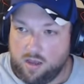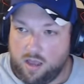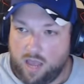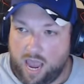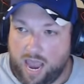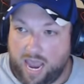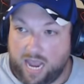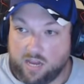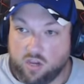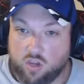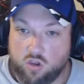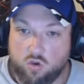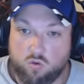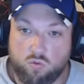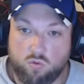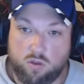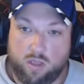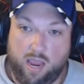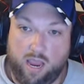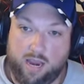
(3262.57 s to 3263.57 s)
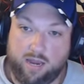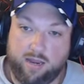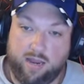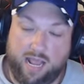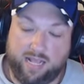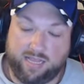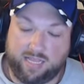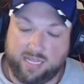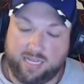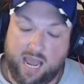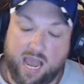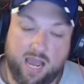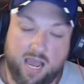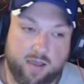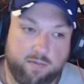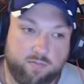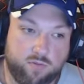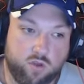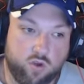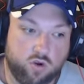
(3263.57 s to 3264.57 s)
and at the
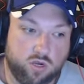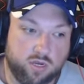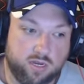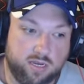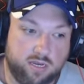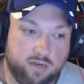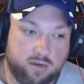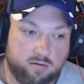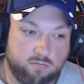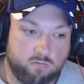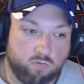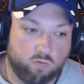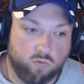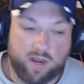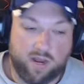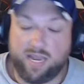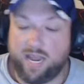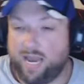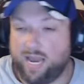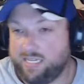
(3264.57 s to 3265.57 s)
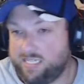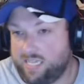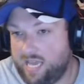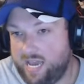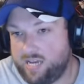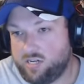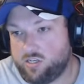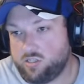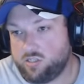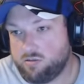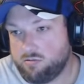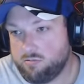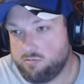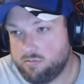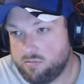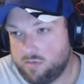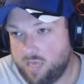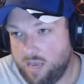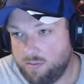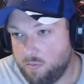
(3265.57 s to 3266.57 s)
time you could rent nice hash
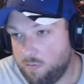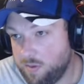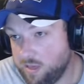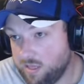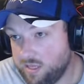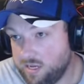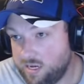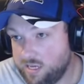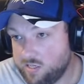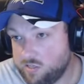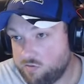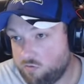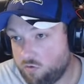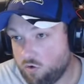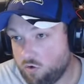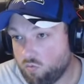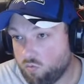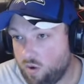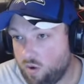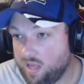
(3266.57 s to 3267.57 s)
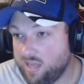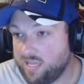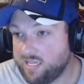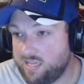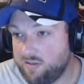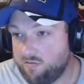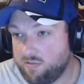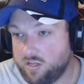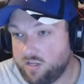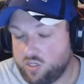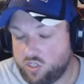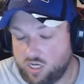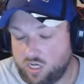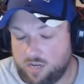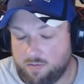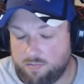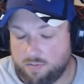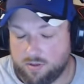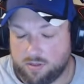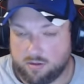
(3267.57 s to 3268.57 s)
capabilities for relatively
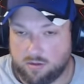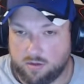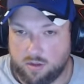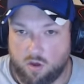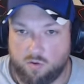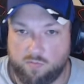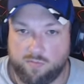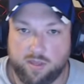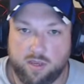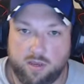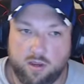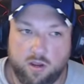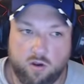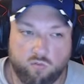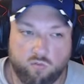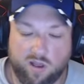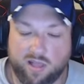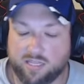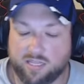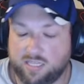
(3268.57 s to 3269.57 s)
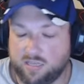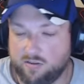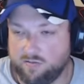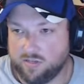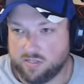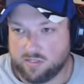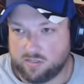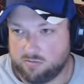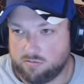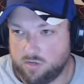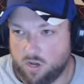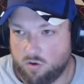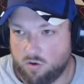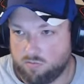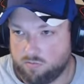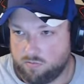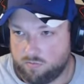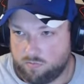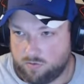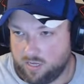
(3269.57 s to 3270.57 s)
cheap, and relative is
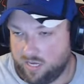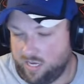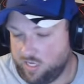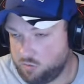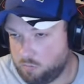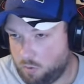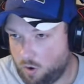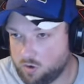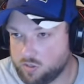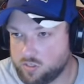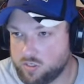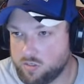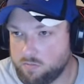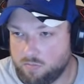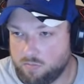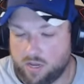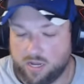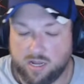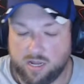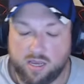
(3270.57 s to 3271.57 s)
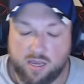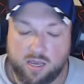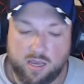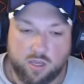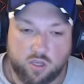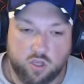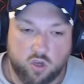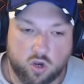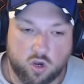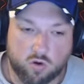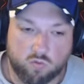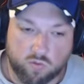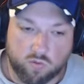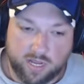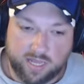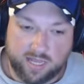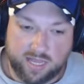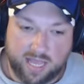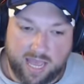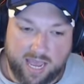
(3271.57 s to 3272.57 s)
to each person, but you could
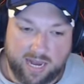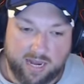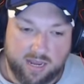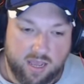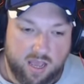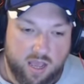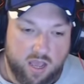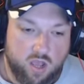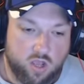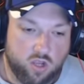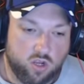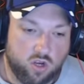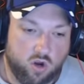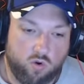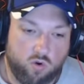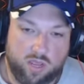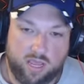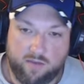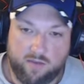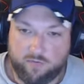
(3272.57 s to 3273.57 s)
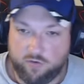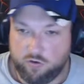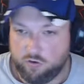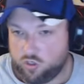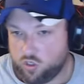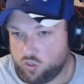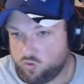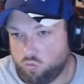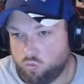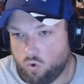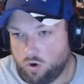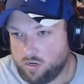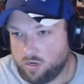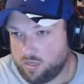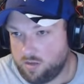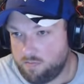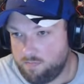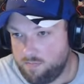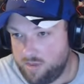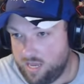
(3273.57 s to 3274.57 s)
rent that. If you just
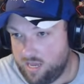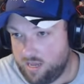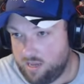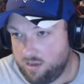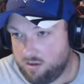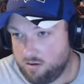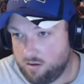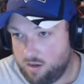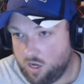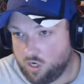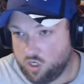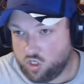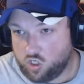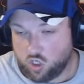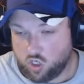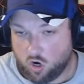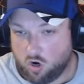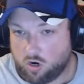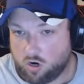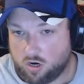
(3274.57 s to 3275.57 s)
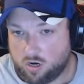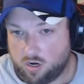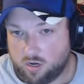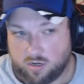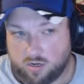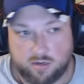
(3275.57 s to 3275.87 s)
wanted to be a jerk,